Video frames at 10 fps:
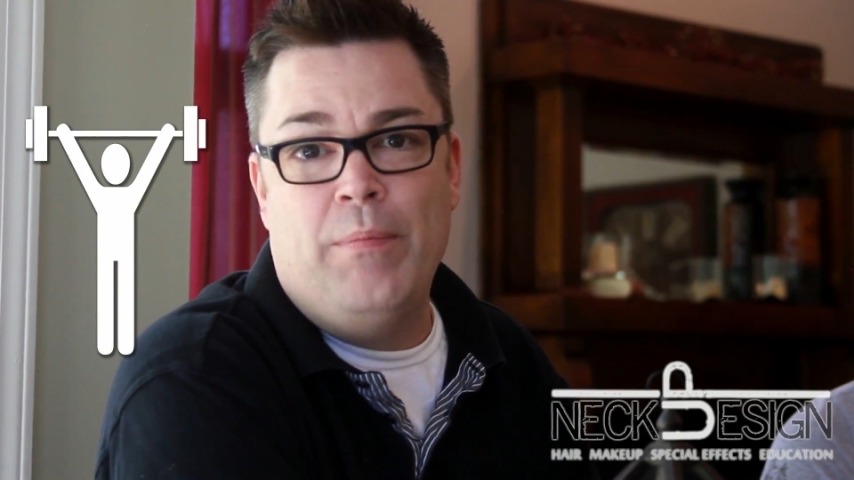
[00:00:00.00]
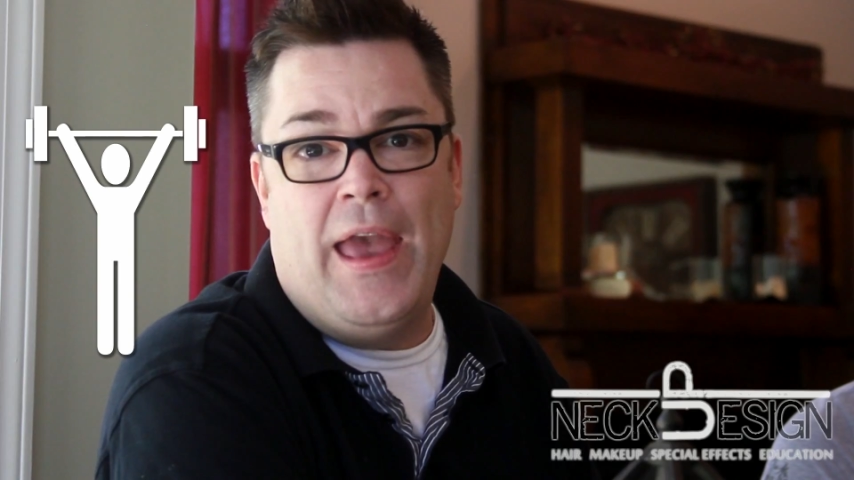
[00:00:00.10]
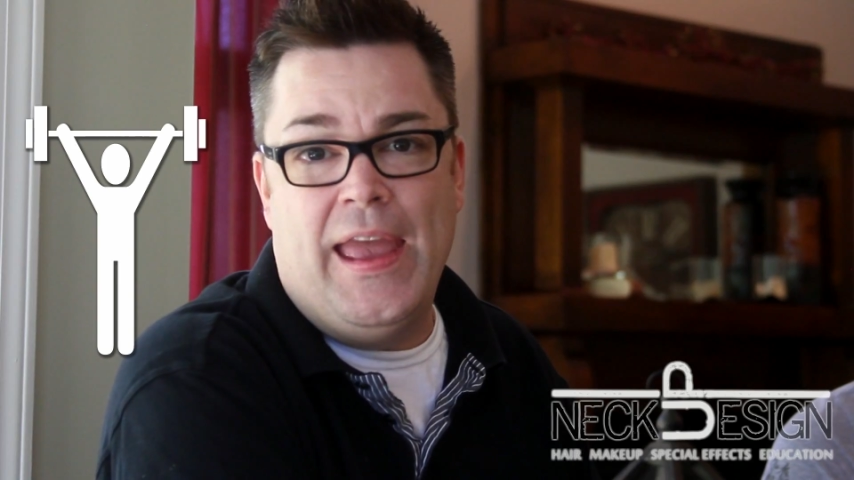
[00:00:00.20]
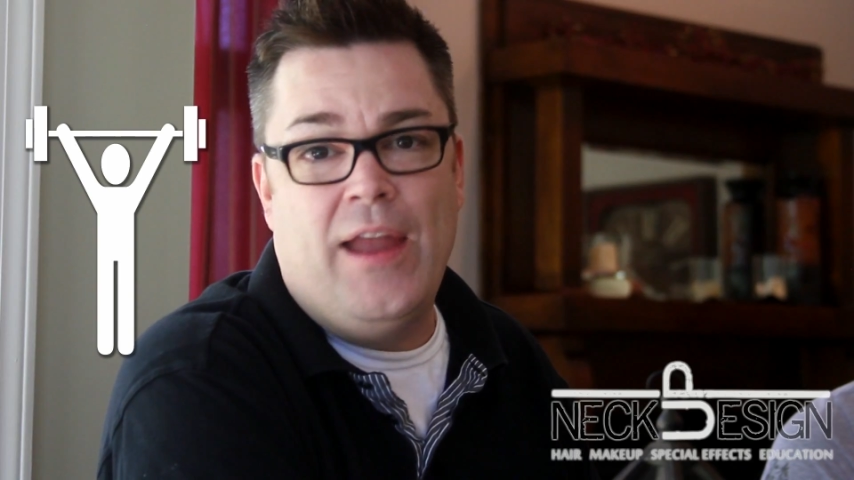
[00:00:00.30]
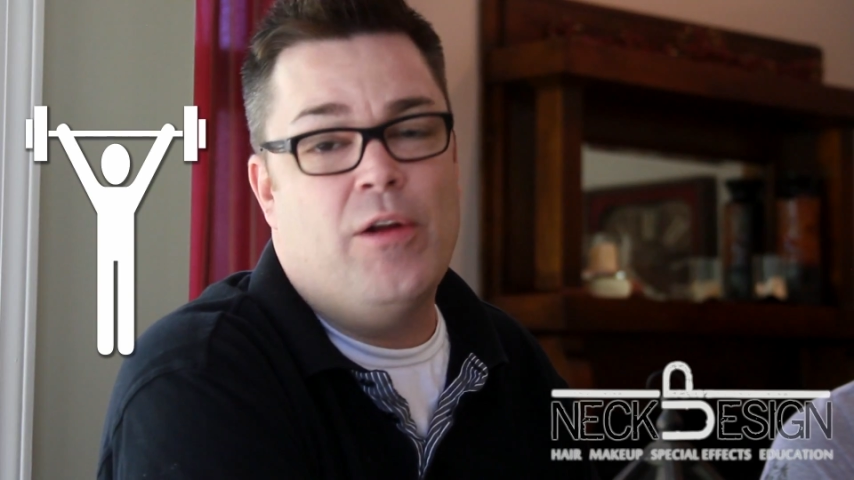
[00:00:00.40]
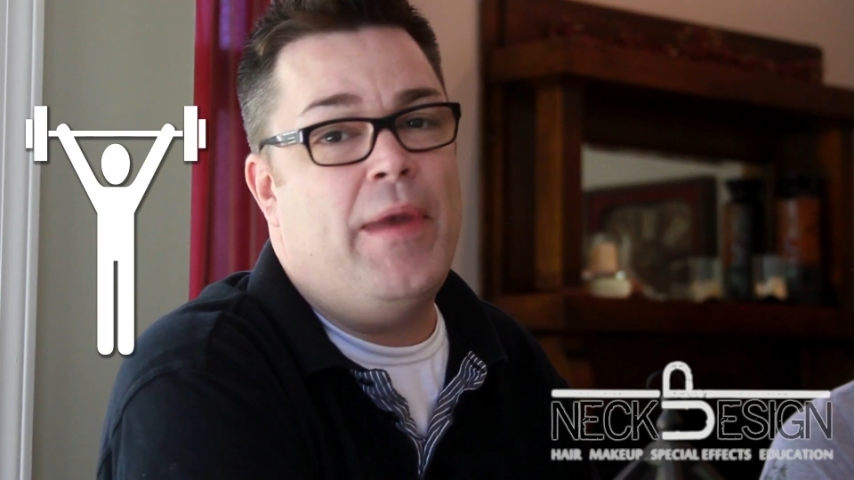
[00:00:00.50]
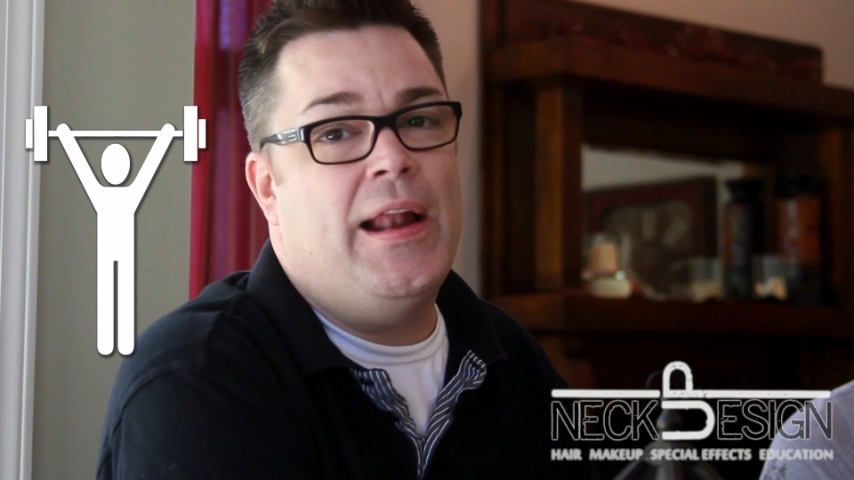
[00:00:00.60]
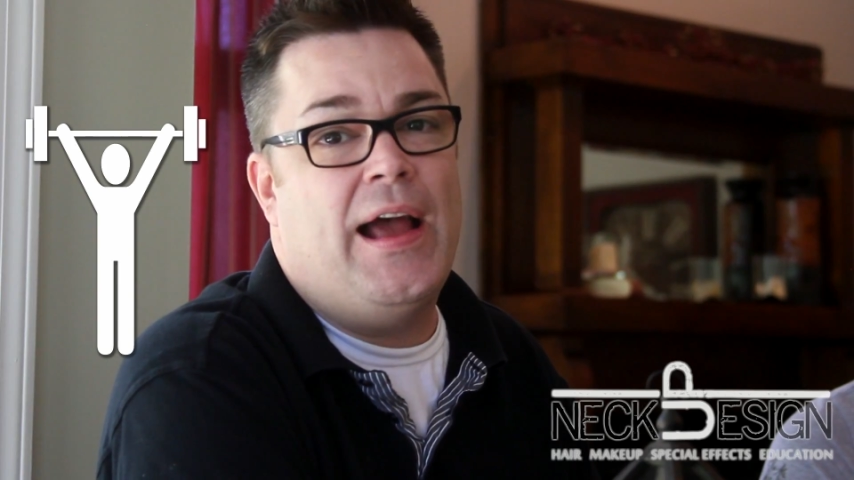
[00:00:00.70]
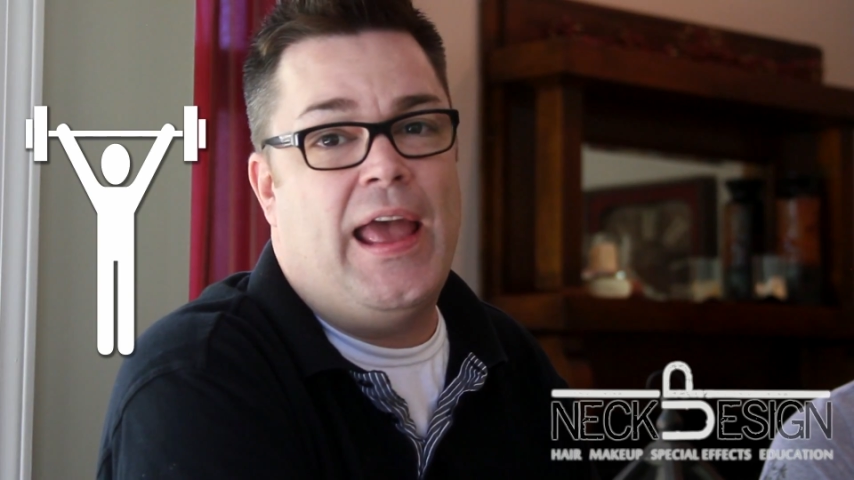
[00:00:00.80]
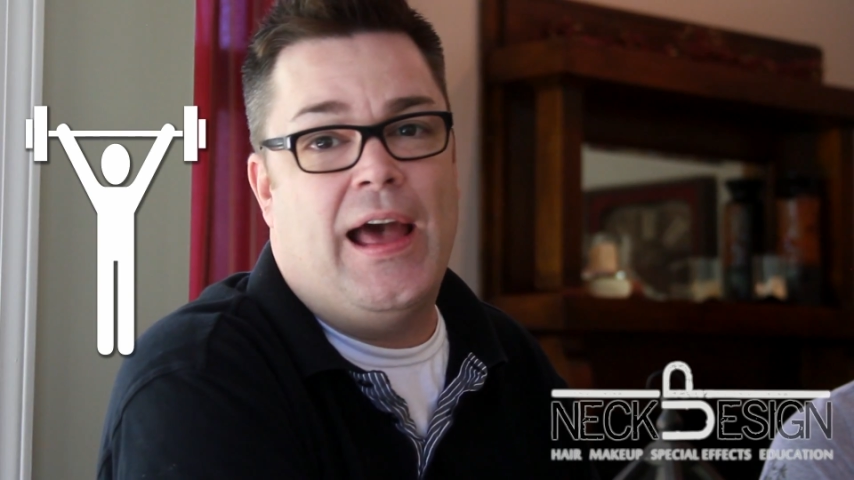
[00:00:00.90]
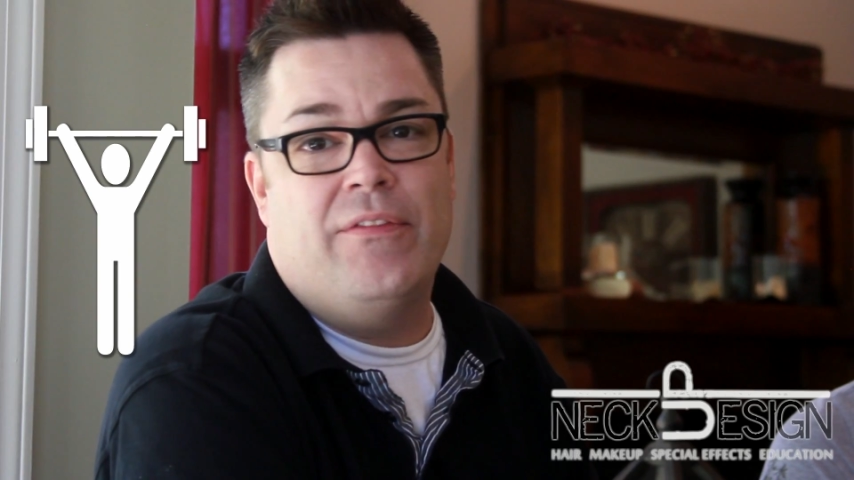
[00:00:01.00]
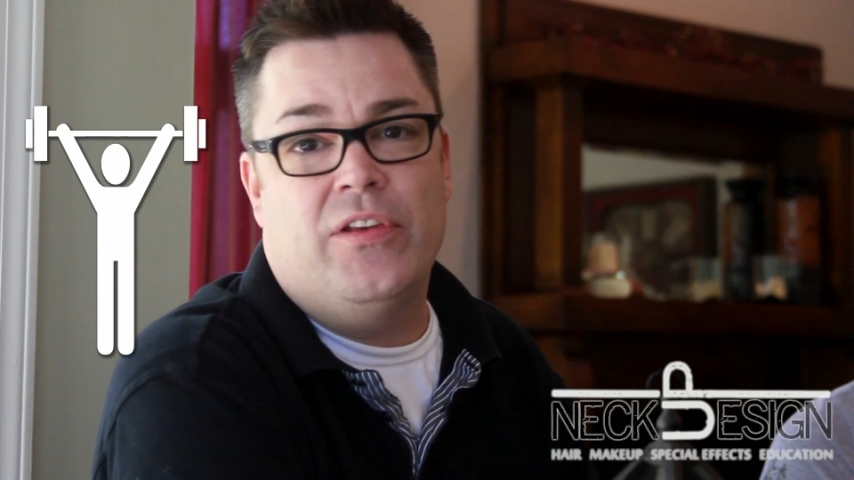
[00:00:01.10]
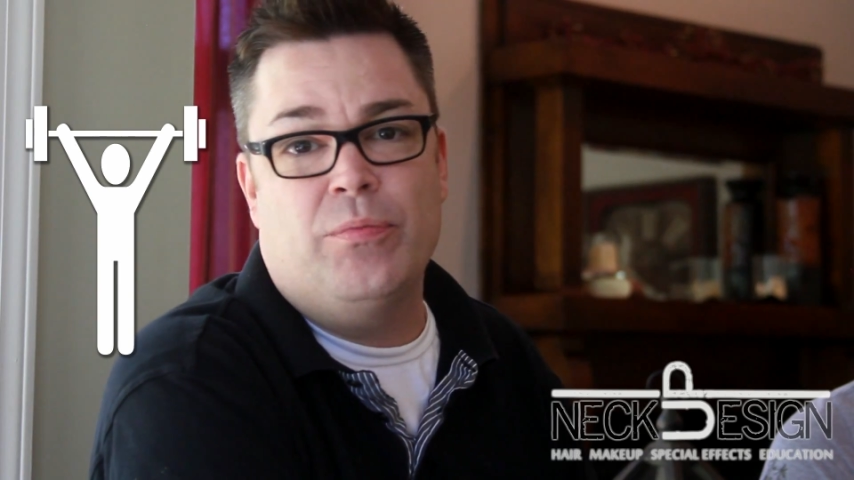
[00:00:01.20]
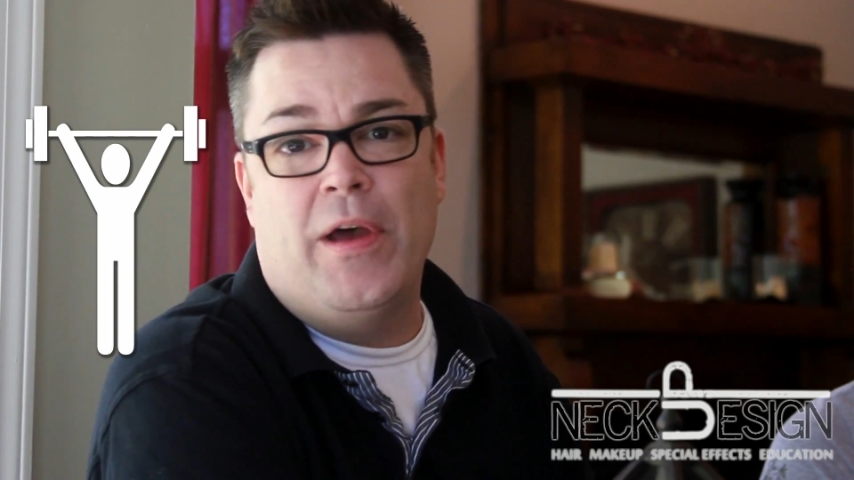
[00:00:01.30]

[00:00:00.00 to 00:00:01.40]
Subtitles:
may or may not have his